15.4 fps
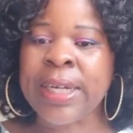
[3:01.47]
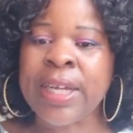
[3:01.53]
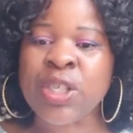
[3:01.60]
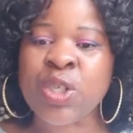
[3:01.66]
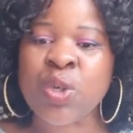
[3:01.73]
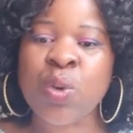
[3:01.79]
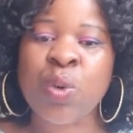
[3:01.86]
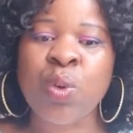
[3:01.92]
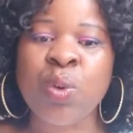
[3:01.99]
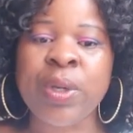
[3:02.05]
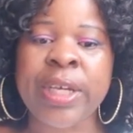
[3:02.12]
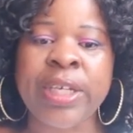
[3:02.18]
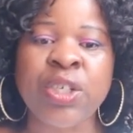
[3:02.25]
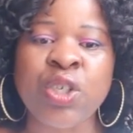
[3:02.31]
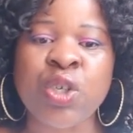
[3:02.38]
us to
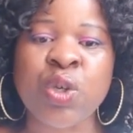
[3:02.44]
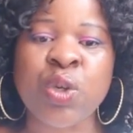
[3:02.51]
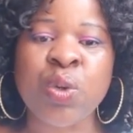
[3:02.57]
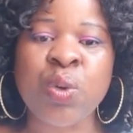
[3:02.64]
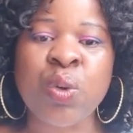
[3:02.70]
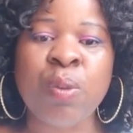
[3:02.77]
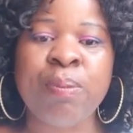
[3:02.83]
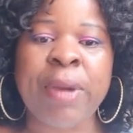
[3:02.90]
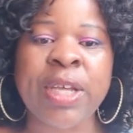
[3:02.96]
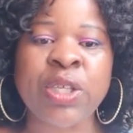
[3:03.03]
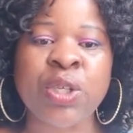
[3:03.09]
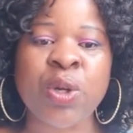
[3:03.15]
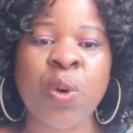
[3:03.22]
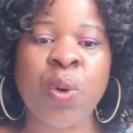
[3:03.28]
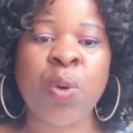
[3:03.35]
look into
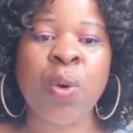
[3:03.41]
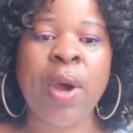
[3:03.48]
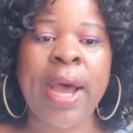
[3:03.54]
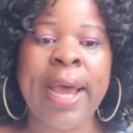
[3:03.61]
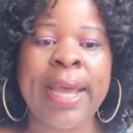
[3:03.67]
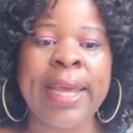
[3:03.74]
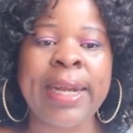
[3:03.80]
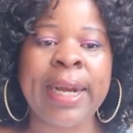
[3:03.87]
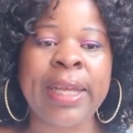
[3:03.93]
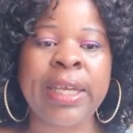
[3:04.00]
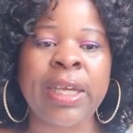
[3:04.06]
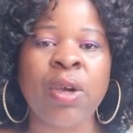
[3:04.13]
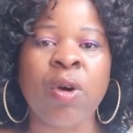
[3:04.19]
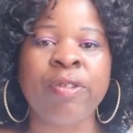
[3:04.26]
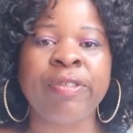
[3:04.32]
Maslow
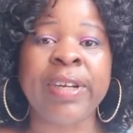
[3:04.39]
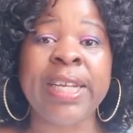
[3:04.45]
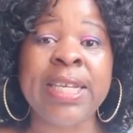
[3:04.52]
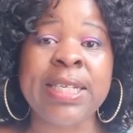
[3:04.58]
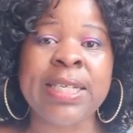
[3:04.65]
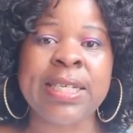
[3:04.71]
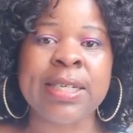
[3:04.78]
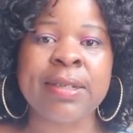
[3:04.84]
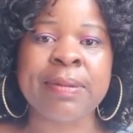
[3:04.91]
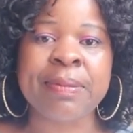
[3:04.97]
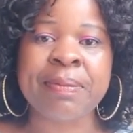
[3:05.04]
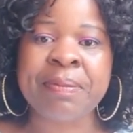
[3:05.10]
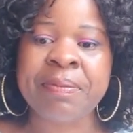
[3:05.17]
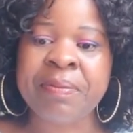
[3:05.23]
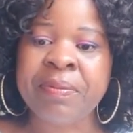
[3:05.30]
hierarchy of need.
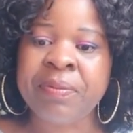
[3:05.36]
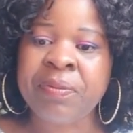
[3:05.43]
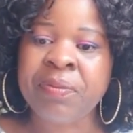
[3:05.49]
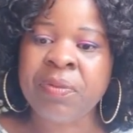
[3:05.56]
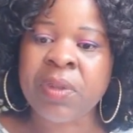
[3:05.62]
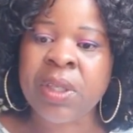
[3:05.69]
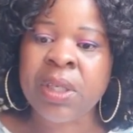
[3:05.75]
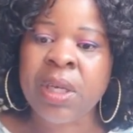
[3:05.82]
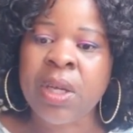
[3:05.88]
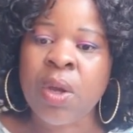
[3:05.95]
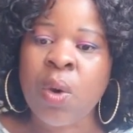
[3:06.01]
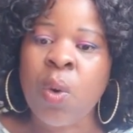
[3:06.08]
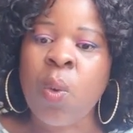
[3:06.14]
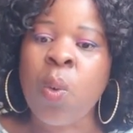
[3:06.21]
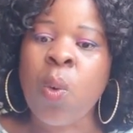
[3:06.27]

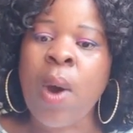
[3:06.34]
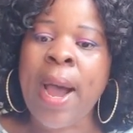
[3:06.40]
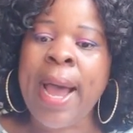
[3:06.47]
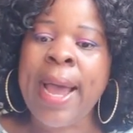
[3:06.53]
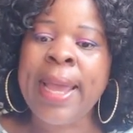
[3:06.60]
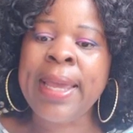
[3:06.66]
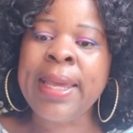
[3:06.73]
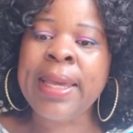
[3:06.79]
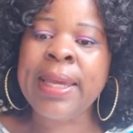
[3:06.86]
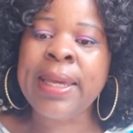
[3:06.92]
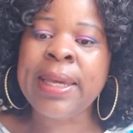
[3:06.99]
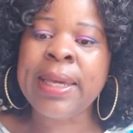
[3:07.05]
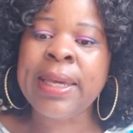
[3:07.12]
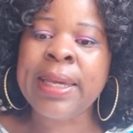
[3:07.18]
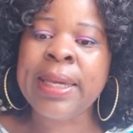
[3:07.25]
Why
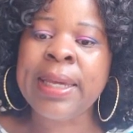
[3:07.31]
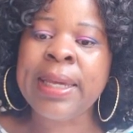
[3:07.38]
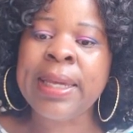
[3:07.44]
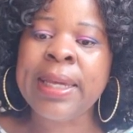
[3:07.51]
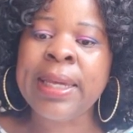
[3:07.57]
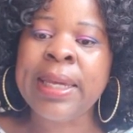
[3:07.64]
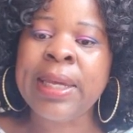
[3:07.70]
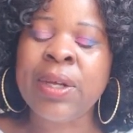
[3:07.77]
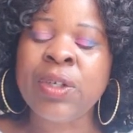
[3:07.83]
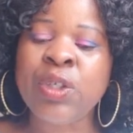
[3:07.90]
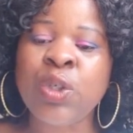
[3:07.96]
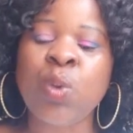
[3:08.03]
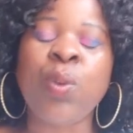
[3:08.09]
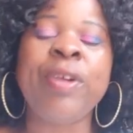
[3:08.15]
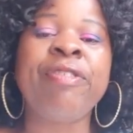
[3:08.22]

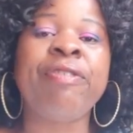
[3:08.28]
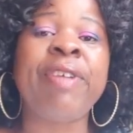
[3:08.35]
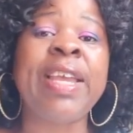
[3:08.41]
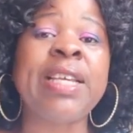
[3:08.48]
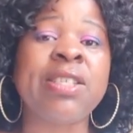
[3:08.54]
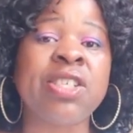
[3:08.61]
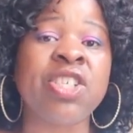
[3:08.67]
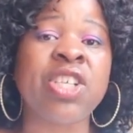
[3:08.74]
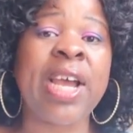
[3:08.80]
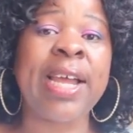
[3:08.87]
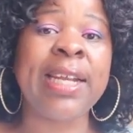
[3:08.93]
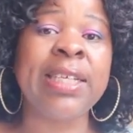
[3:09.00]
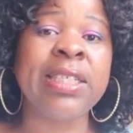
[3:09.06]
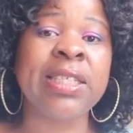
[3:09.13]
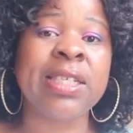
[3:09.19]
do we face
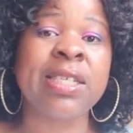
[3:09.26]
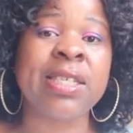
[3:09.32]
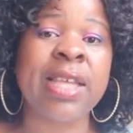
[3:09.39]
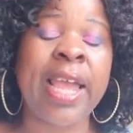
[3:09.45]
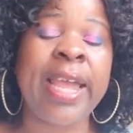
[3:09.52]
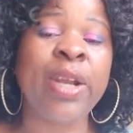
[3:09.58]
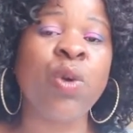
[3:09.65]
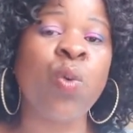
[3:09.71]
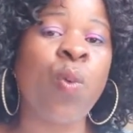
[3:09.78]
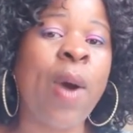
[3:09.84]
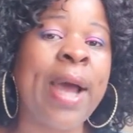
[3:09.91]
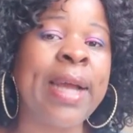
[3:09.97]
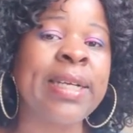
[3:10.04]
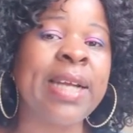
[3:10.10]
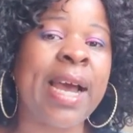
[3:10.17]
challenges and
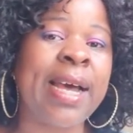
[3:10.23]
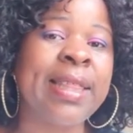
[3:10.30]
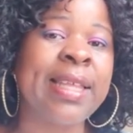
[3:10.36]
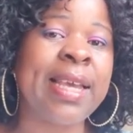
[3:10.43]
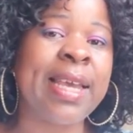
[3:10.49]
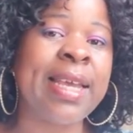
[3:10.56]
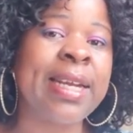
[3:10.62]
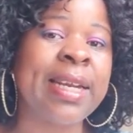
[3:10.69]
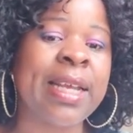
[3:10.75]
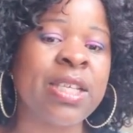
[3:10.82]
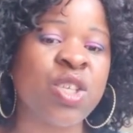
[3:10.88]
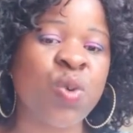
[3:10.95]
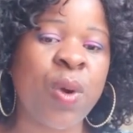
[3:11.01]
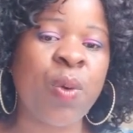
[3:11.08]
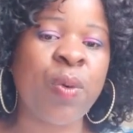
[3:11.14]
what are the
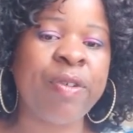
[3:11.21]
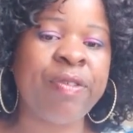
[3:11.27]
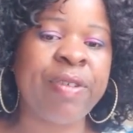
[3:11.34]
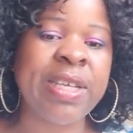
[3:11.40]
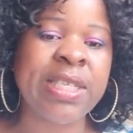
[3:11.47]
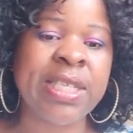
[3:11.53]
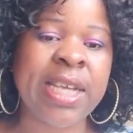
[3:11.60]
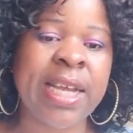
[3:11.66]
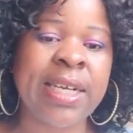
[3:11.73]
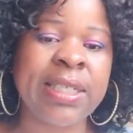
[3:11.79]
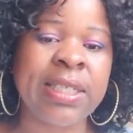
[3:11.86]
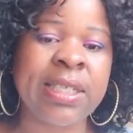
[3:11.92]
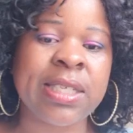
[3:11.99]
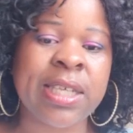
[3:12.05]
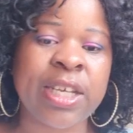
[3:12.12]
areas where we face
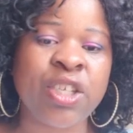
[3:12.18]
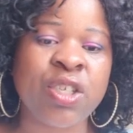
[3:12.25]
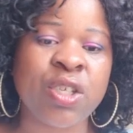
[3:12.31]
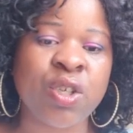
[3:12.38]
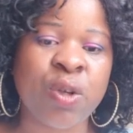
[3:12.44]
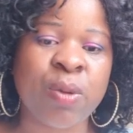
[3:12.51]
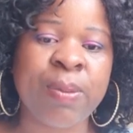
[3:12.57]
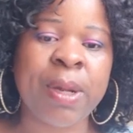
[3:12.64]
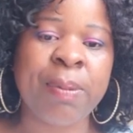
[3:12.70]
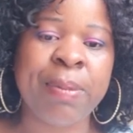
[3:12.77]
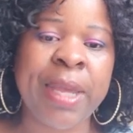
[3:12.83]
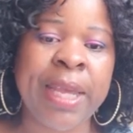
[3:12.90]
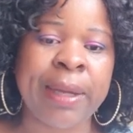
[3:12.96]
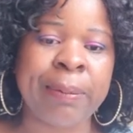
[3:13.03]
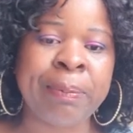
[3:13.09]
challenges as human
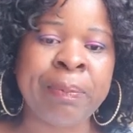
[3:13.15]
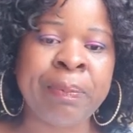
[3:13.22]
being?